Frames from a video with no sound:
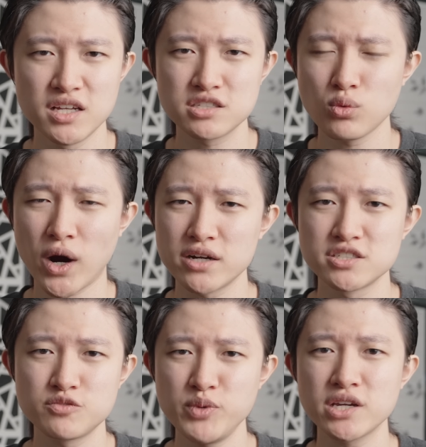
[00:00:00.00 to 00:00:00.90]
this
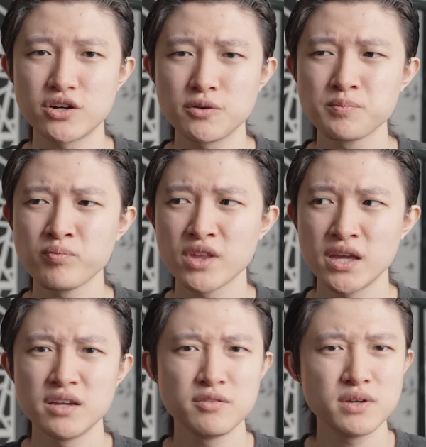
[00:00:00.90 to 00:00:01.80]
wireless speaker
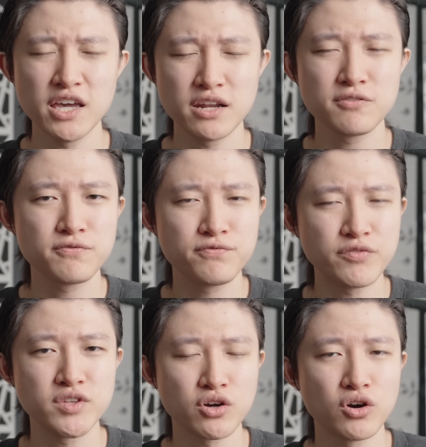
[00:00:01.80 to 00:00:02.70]
hitting
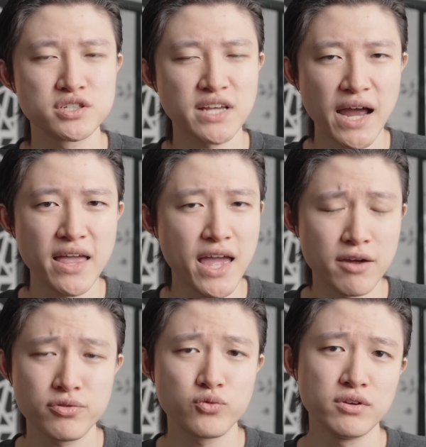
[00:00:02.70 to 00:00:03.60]
fifty hertz at
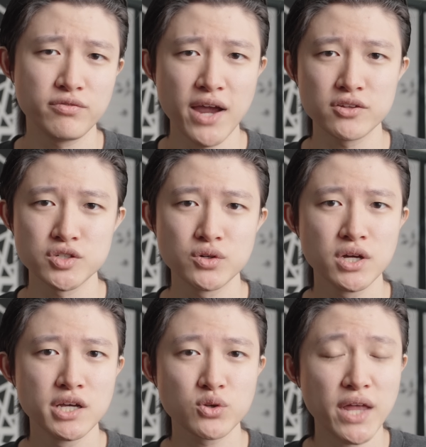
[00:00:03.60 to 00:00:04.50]
F three value.
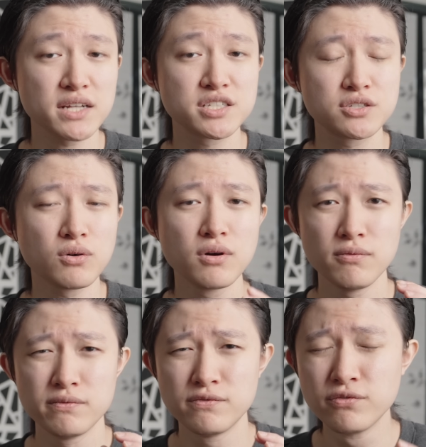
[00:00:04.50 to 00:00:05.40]
So that is still
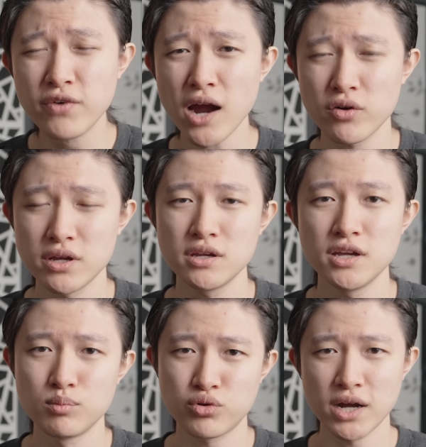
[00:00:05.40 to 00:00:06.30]
very
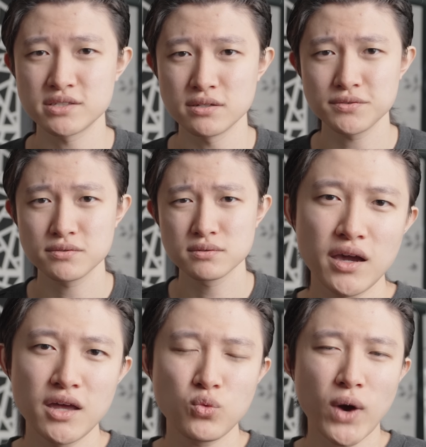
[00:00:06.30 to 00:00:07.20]
impressive.
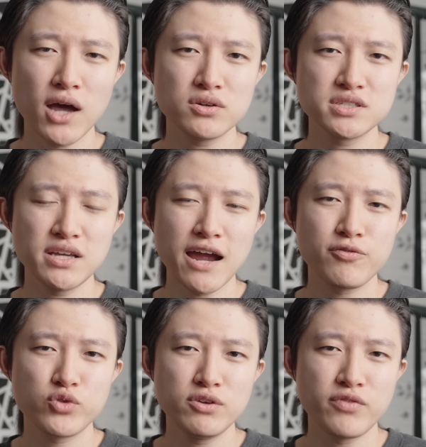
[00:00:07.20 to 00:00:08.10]
And while the
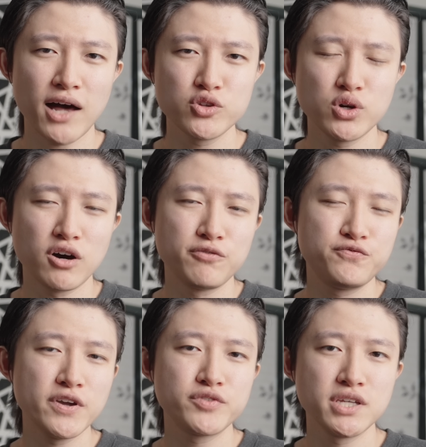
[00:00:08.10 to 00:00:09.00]
F three value of
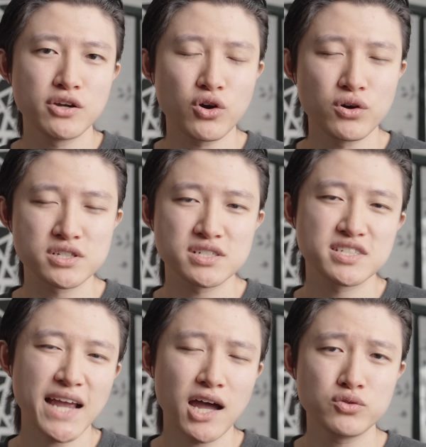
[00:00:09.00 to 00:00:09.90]
fifty hertz
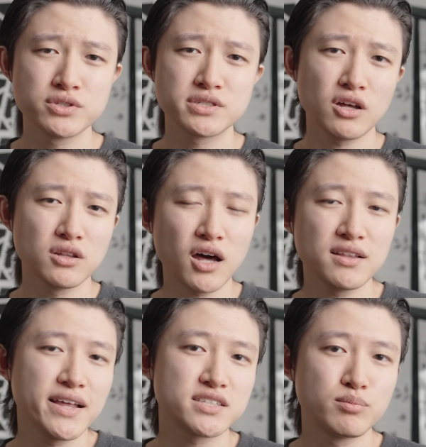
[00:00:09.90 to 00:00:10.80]
sounds a lot
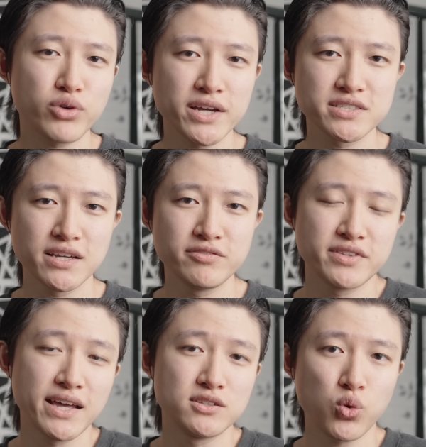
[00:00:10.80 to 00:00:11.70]
less impressive
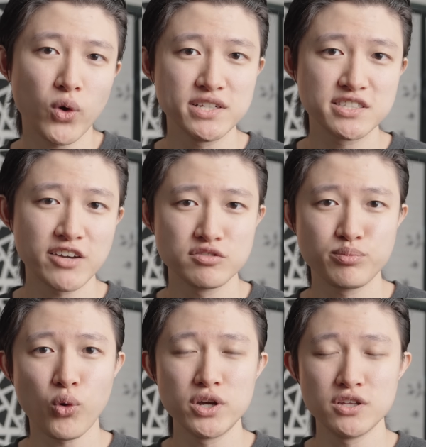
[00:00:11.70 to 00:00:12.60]
than twenty-seven
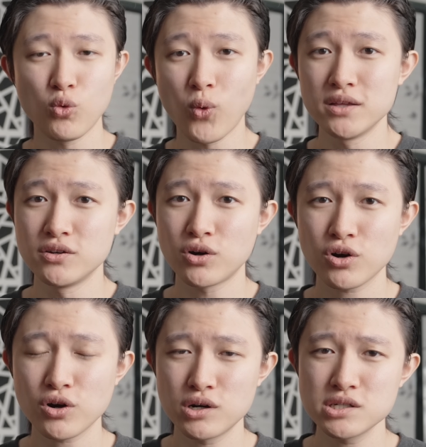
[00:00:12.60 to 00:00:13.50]
point one
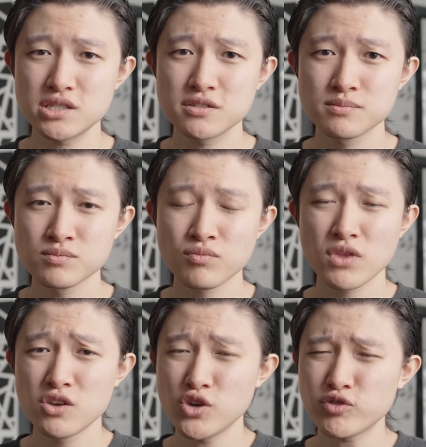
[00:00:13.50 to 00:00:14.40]
hertz,
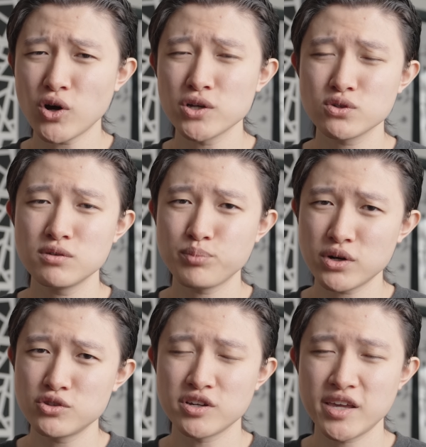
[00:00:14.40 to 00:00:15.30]
you have to also
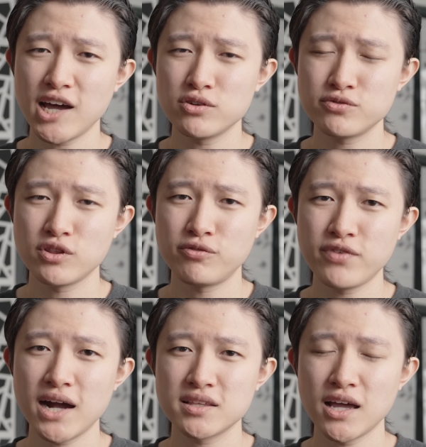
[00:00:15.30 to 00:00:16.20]
put into account for the
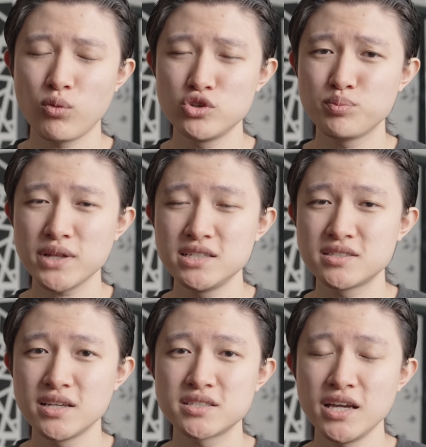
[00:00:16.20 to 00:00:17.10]
fact that when you place
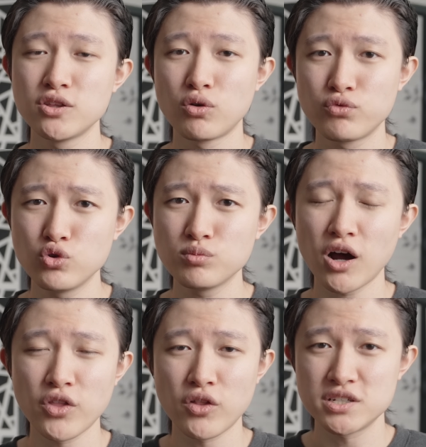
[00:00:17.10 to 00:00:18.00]
this in a room,
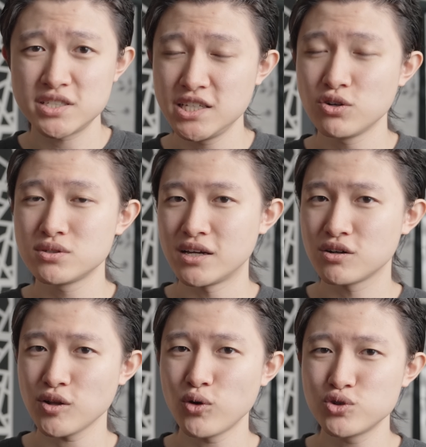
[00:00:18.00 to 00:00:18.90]
another sealed
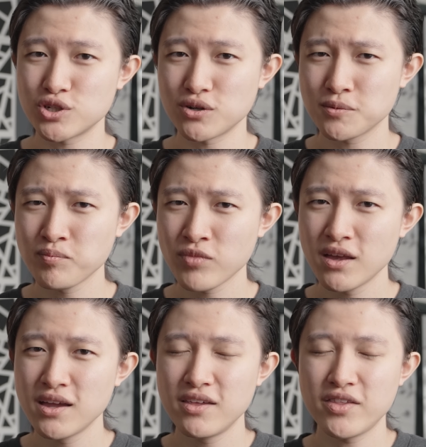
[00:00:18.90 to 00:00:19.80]
enclosure,
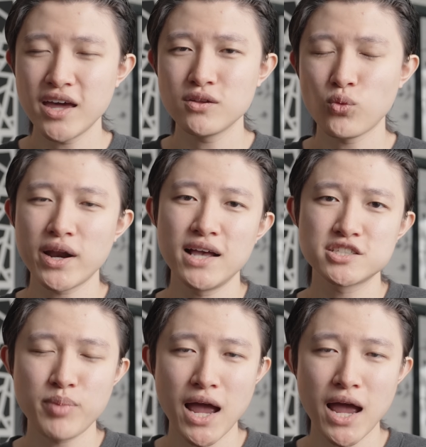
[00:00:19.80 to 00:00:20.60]
then what ends up